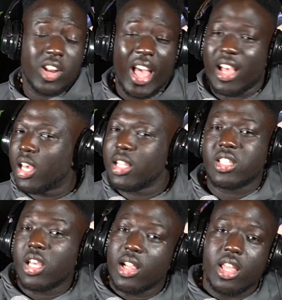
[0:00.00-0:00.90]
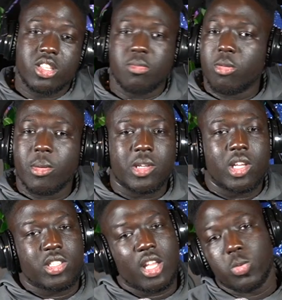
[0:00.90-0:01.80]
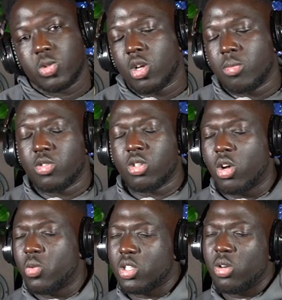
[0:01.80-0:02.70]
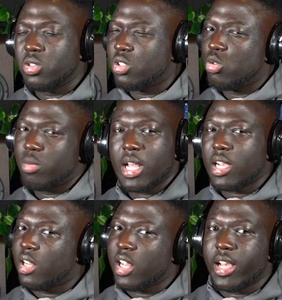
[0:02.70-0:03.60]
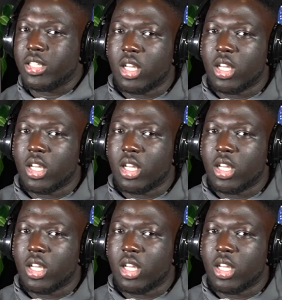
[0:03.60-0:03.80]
I couldn't tell you the last time I remember Kutztown was 0-2. I'm not going to lie.